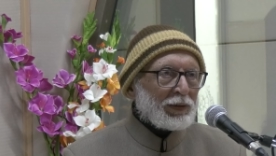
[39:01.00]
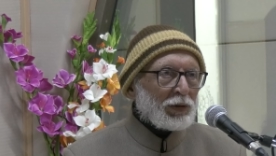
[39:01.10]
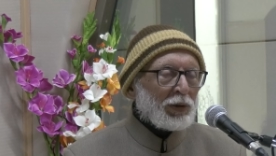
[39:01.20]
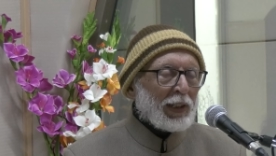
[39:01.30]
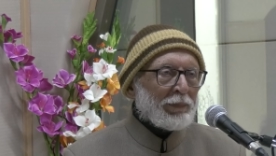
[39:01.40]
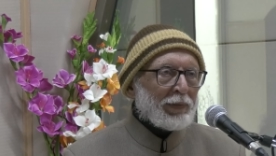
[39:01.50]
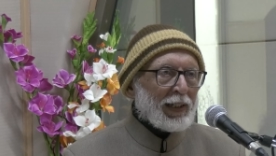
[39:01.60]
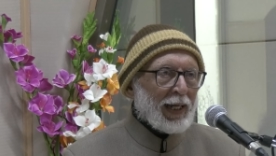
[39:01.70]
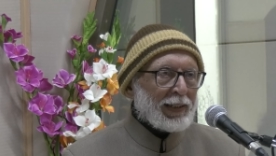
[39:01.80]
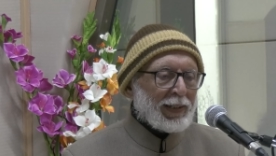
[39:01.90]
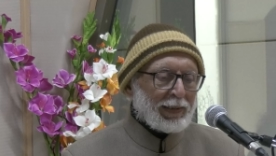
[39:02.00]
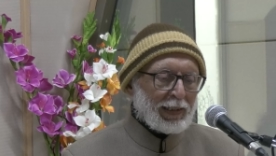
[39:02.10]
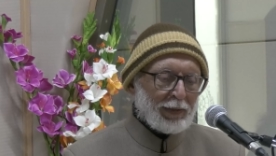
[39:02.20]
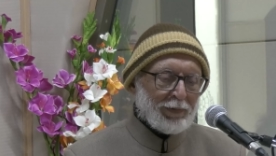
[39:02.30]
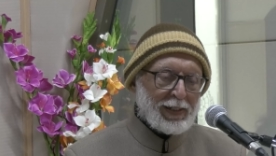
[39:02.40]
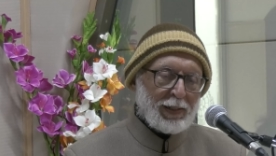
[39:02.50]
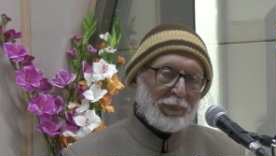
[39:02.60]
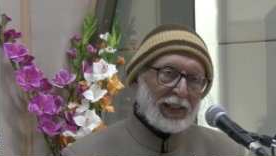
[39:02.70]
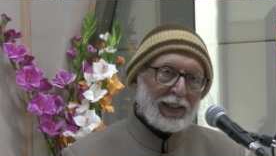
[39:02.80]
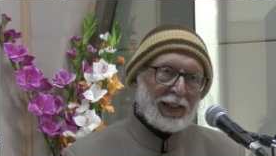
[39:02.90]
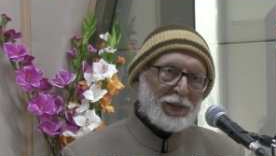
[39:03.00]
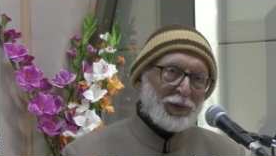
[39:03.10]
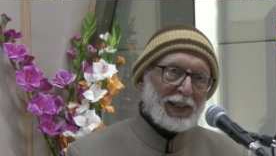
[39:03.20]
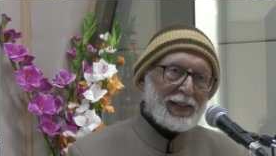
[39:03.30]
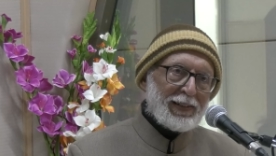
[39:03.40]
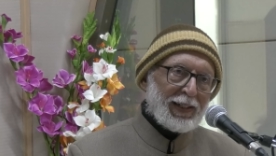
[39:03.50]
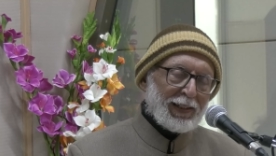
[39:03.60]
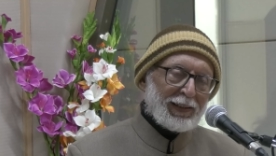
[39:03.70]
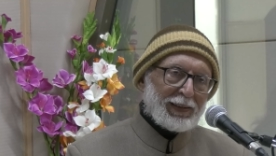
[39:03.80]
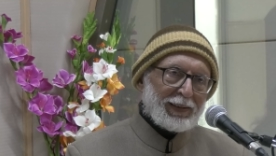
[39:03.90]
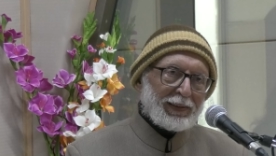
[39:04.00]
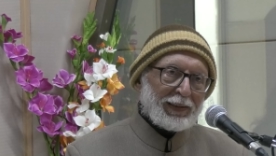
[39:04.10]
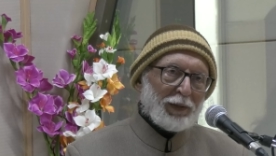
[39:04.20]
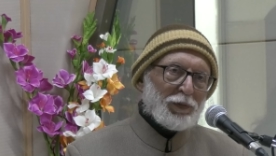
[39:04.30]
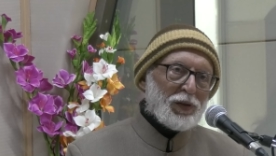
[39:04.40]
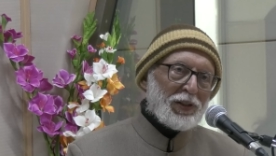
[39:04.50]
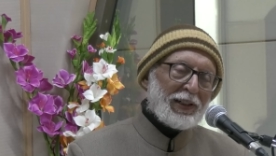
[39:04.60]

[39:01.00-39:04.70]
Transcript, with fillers: so every line and curve has a meaning, as you can see. If you